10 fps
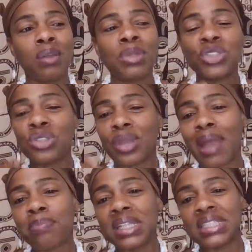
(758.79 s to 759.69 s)
But,
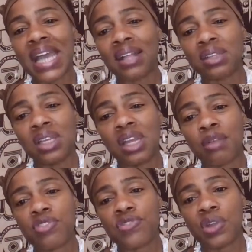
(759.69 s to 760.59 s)
that mentality
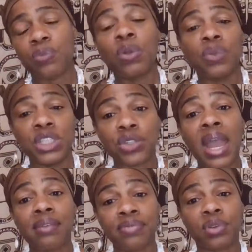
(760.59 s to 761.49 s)
comes from when we
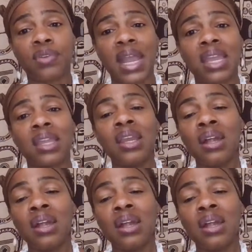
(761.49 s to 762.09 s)
travel, right?